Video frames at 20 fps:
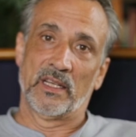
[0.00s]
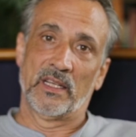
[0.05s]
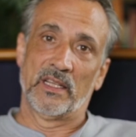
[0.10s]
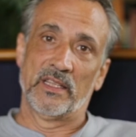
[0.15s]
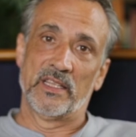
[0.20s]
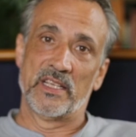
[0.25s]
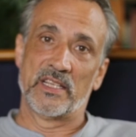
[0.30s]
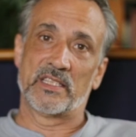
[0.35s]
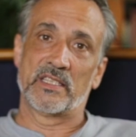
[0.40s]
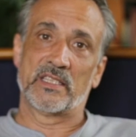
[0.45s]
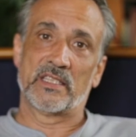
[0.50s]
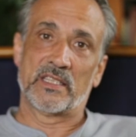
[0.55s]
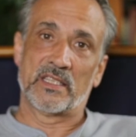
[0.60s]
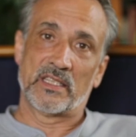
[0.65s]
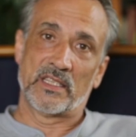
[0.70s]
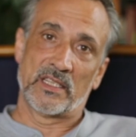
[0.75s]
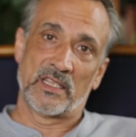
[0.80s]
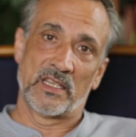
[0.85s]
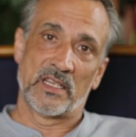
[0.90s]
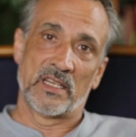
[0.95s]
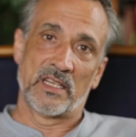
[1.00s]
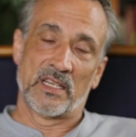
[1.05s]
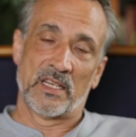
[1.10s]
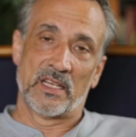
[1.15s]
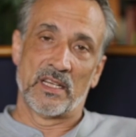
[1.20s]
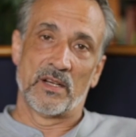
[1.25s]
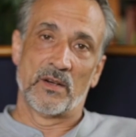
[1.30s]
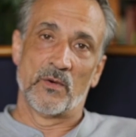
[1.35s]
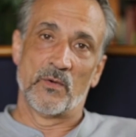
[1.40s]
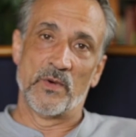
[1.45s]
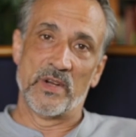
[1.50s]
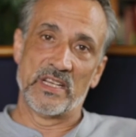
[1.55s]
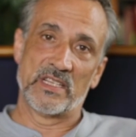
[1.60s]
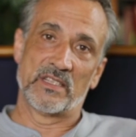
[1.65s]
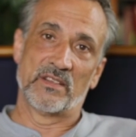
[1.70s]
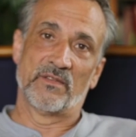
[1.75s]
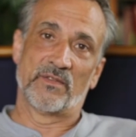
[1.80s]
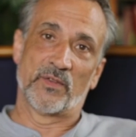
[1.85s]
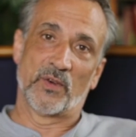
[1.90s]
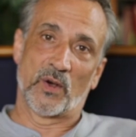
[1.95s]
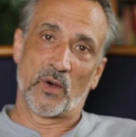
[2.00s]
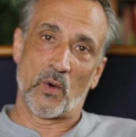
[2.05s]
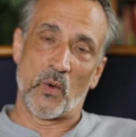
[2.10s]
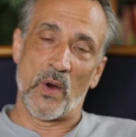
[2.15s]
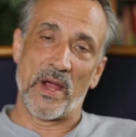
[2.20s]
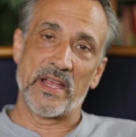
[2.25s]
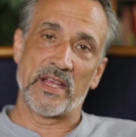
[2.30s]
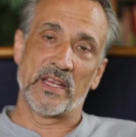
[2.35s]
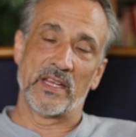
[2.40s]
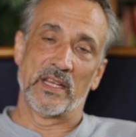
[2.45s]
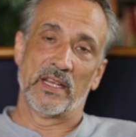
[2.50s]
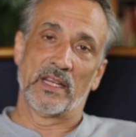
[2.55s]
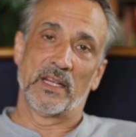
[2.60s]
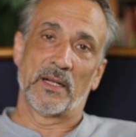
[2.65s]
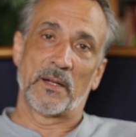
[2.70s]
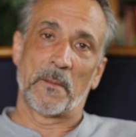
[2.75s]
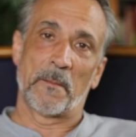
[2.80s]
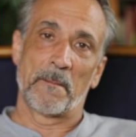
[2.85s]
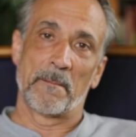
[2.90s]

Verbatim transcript: "This reason for quaking